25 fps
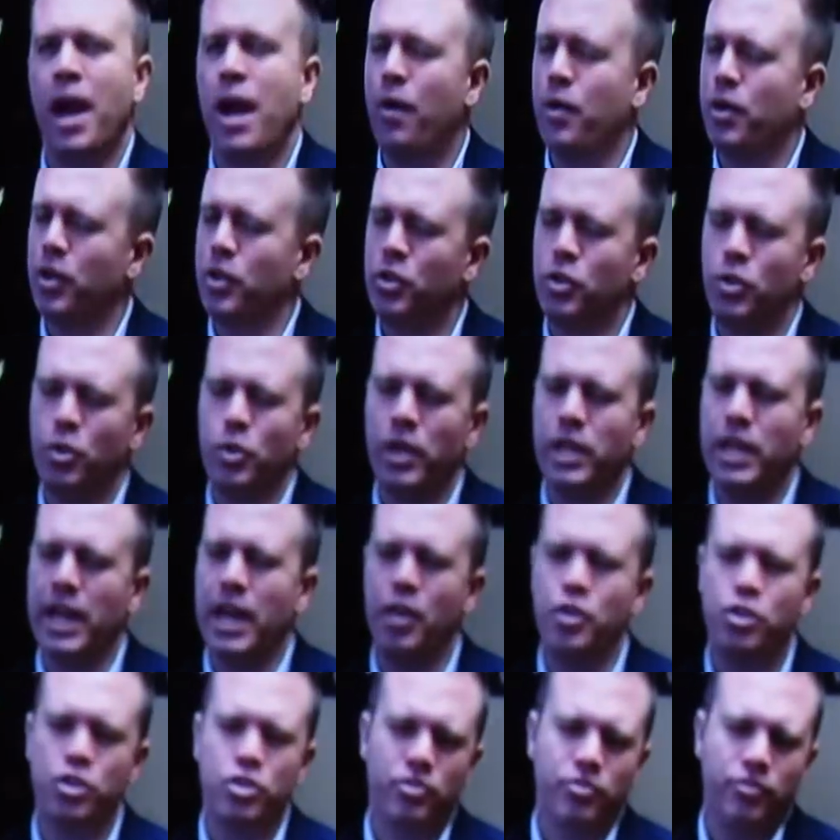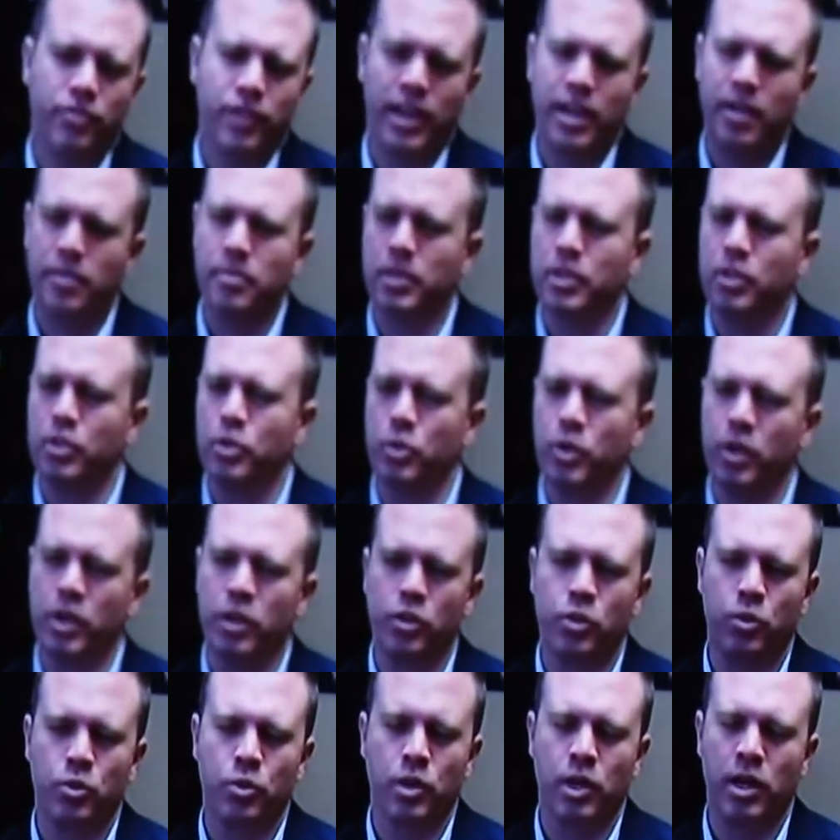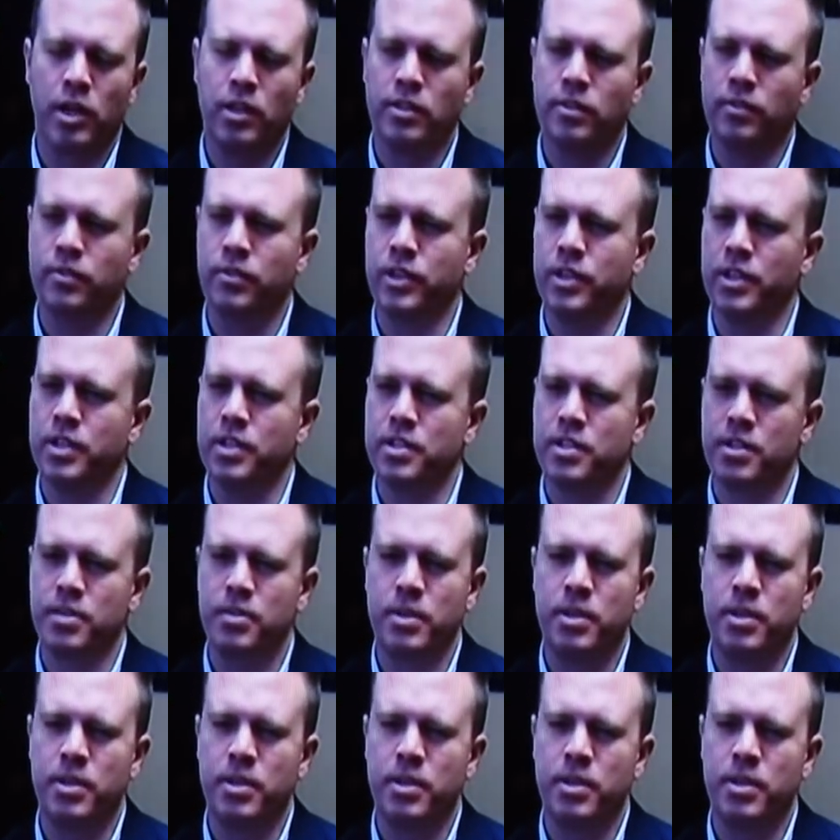How are you doing? How's your family doing through all of this?